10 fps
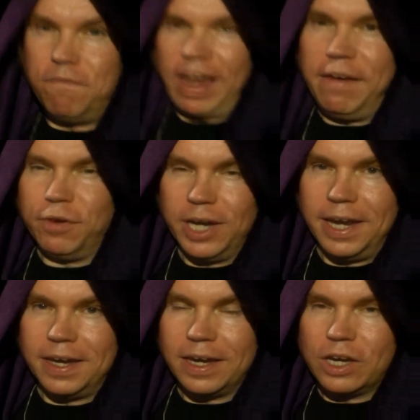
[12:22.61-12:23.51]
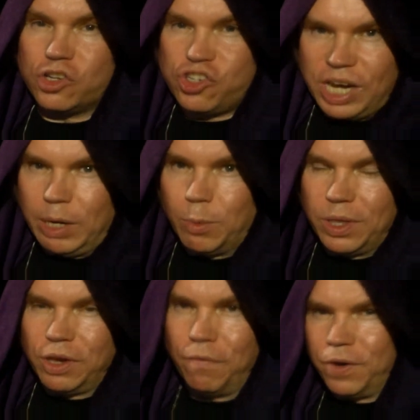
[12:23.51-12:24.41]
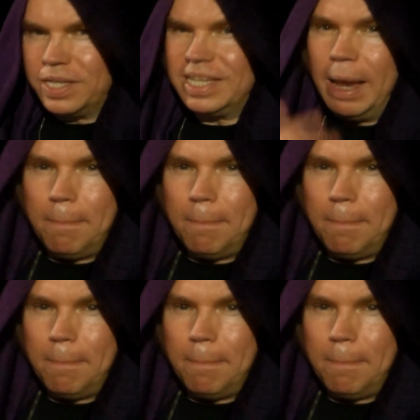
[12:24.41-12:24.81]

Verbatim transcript: favorite it, share it with your friends,